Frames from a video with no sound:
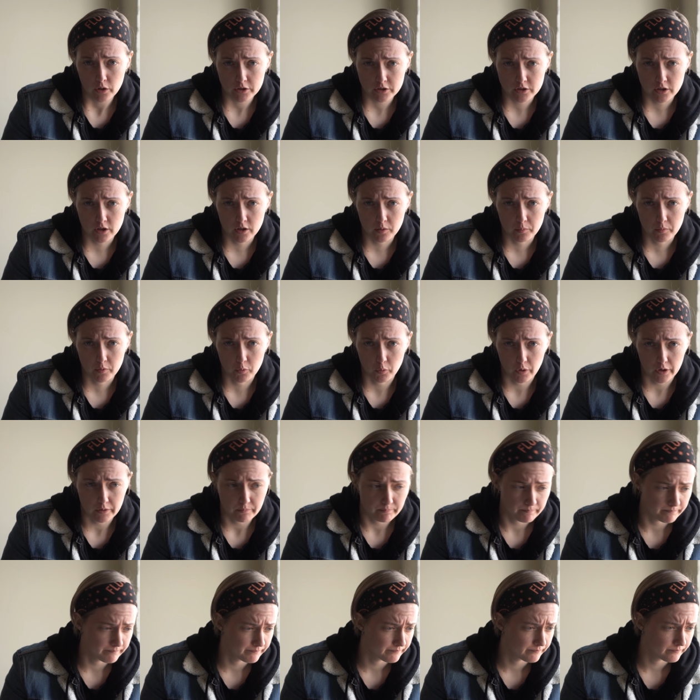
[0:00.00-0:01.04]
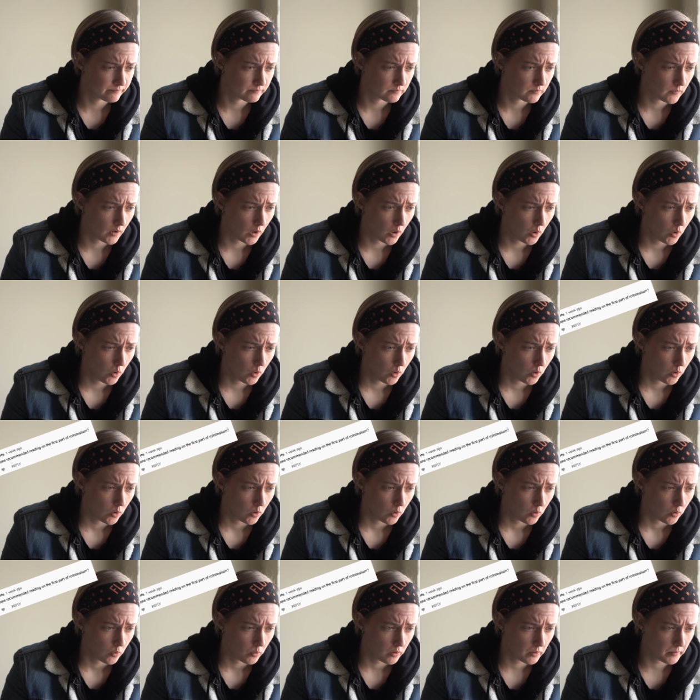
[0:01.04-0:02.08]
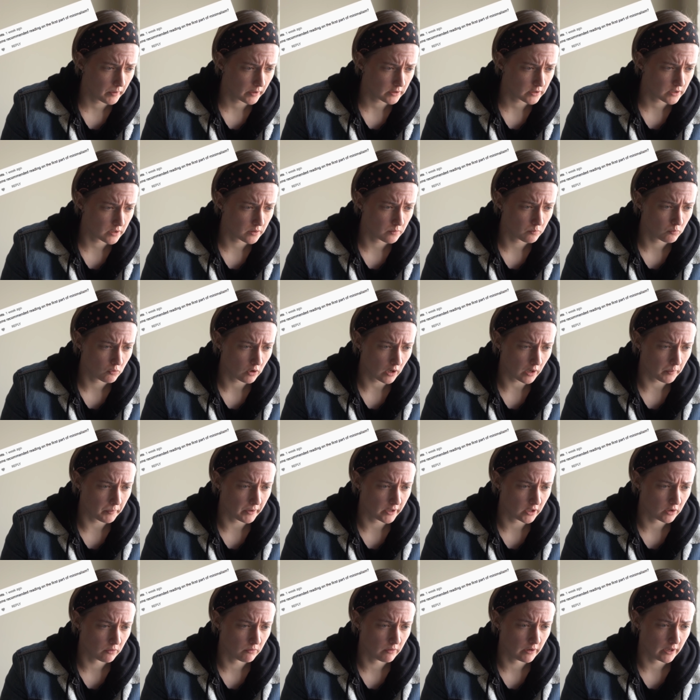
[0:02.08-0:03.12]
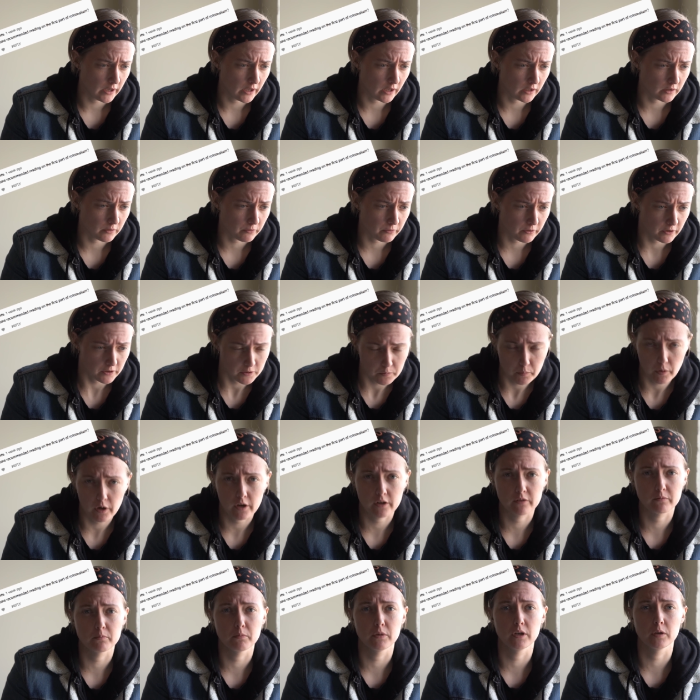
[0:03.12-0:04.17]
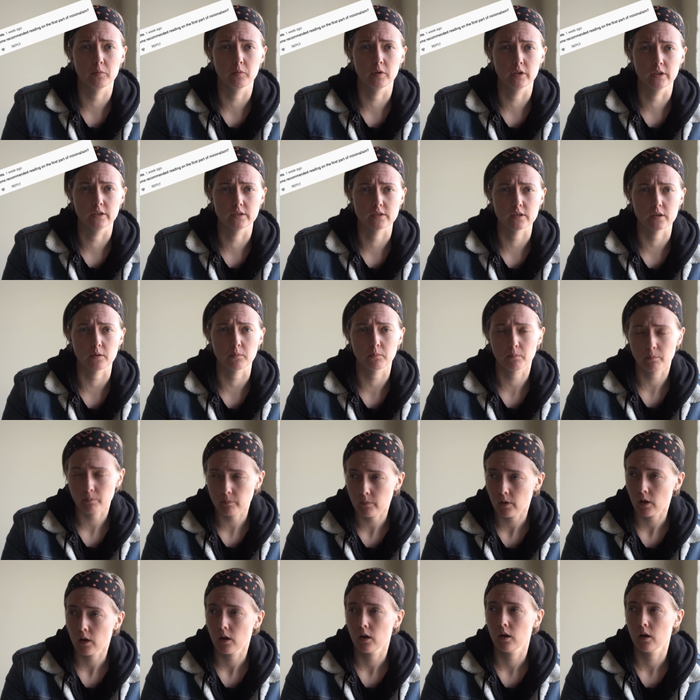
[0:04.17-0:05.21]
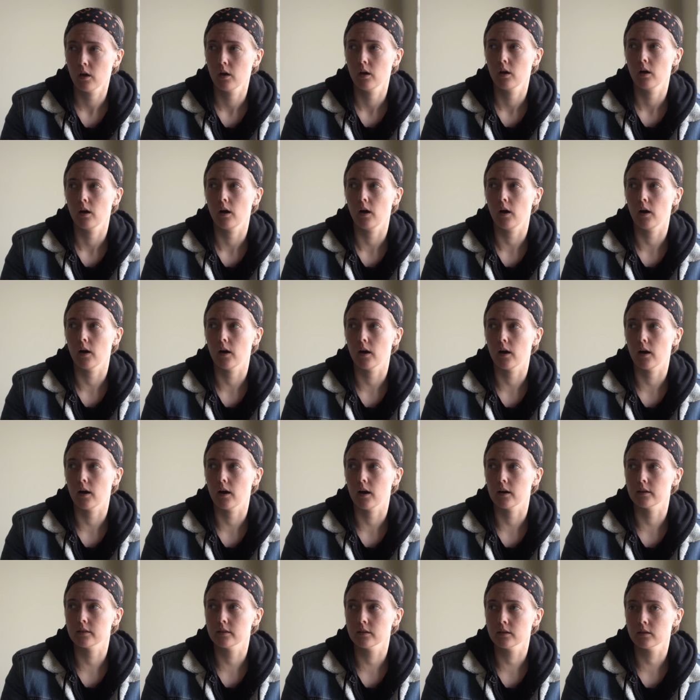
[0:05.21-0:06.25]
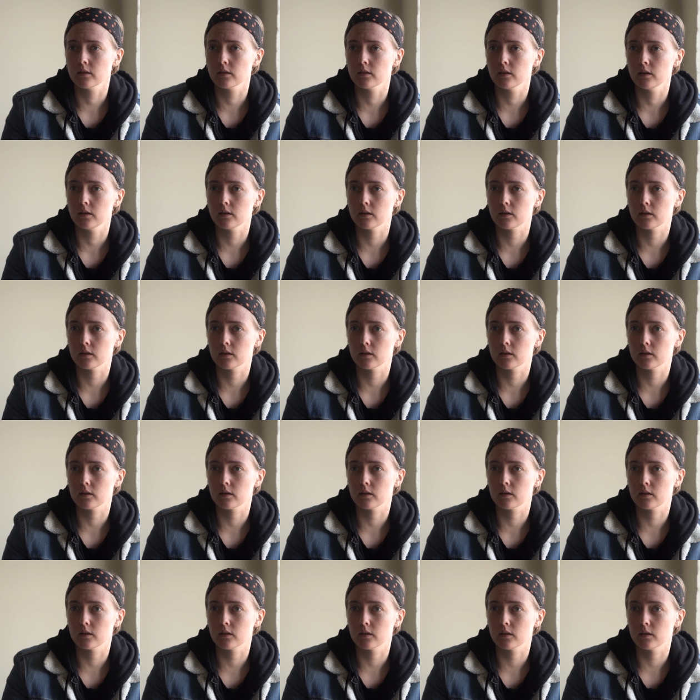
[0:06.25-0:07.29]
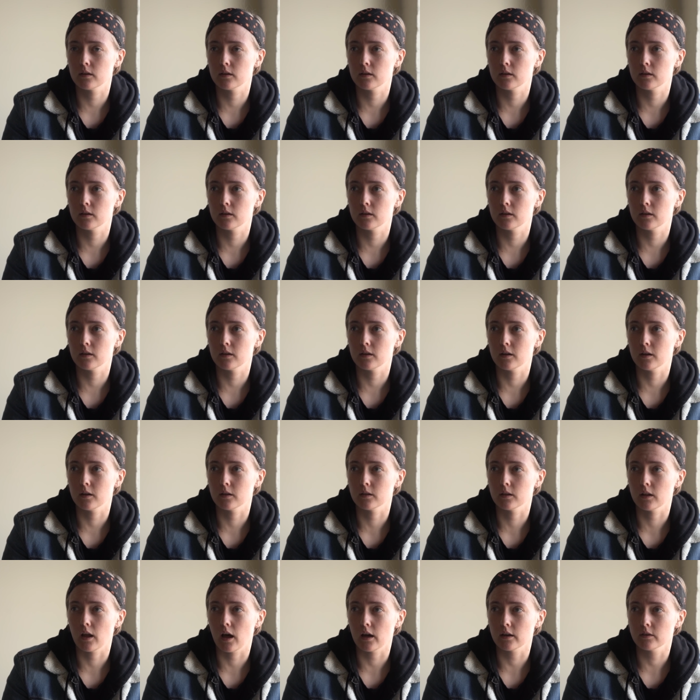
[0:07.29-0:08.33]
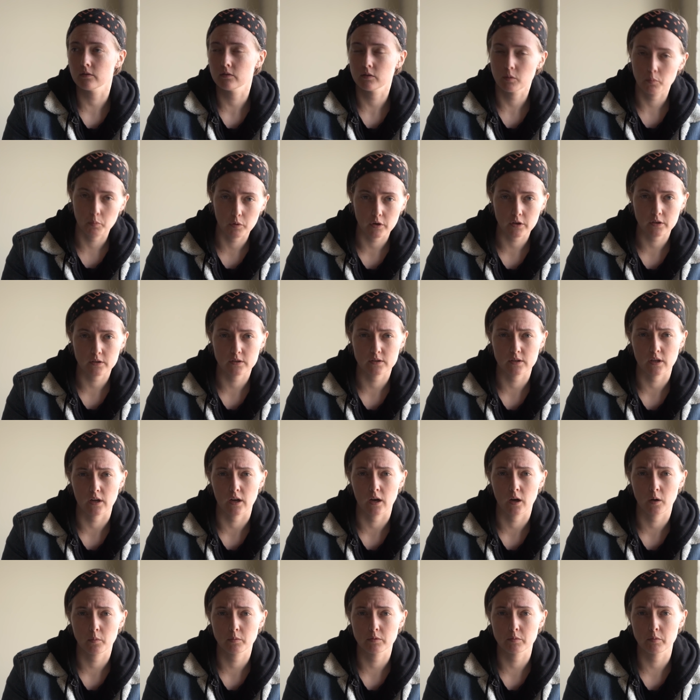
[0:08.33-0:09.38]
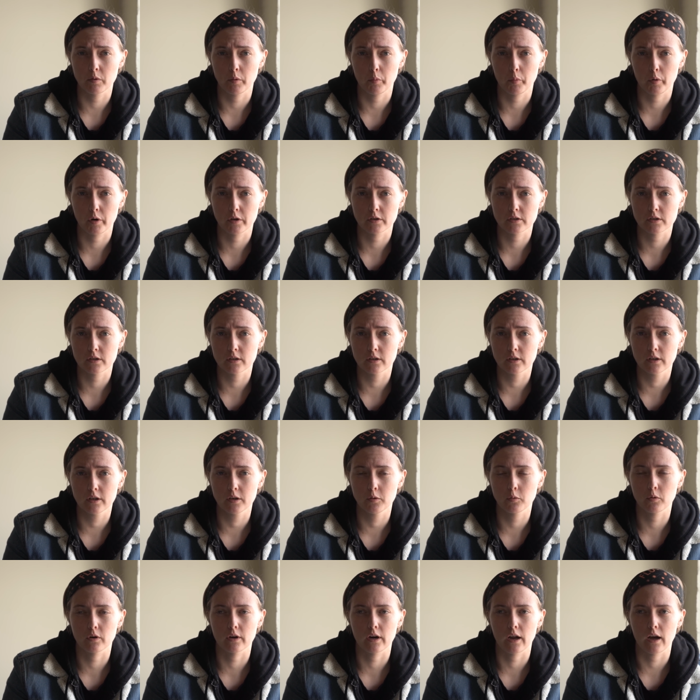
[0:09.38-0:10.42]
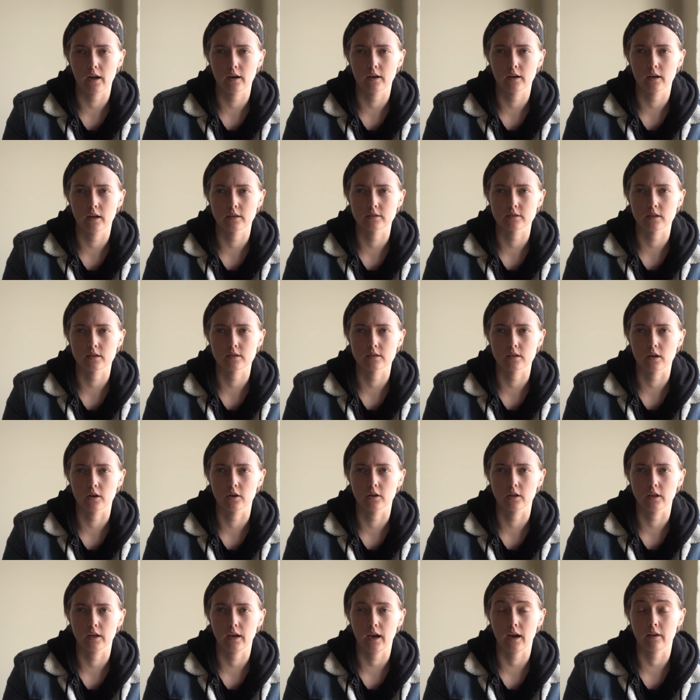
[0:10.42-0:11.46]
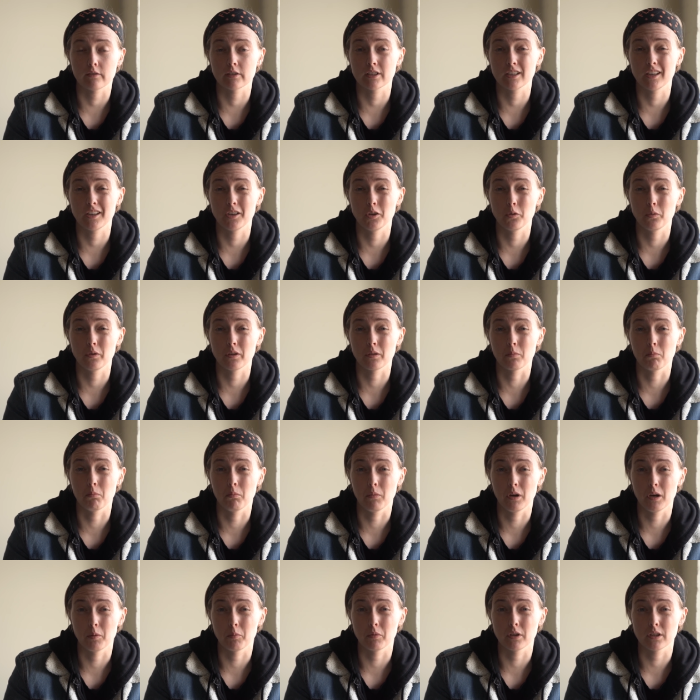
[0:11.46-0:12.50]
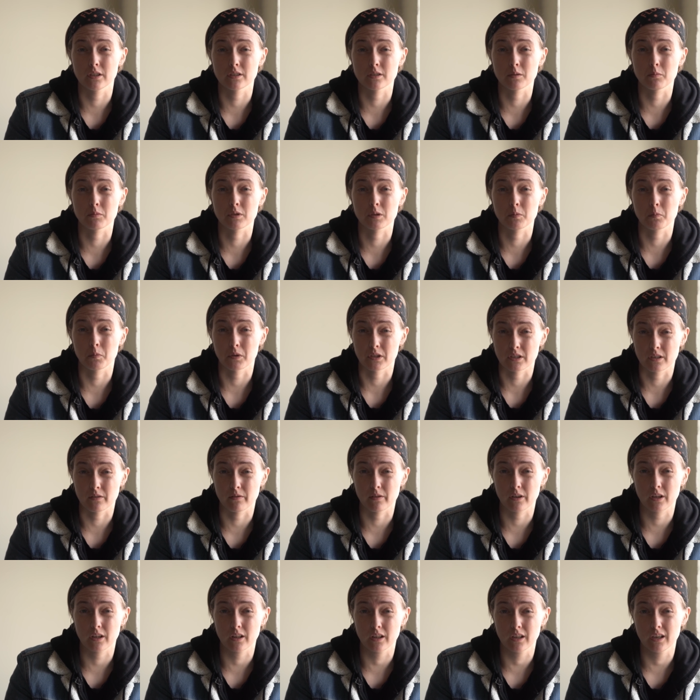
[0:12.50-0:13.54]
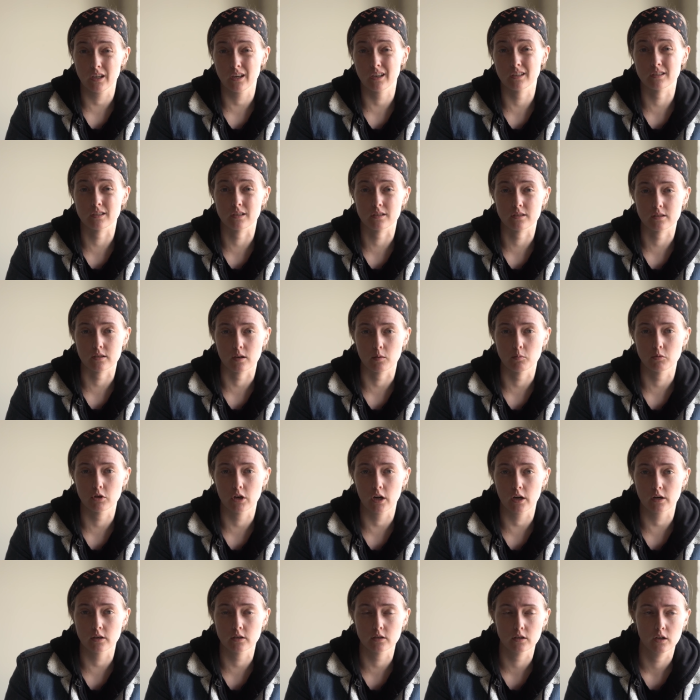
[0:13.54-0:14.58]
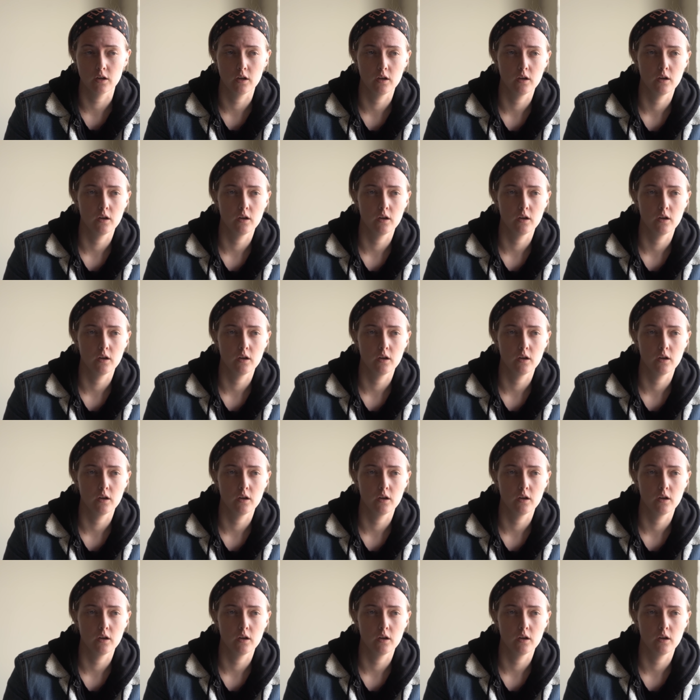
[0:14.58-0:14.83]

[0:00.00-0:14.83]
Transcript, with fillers: Question number one. What about some recommended reading on the first part of minimalism? I think that a lot of the books that helped me personally were not necessarily having to do with minimalism specifically as a subject.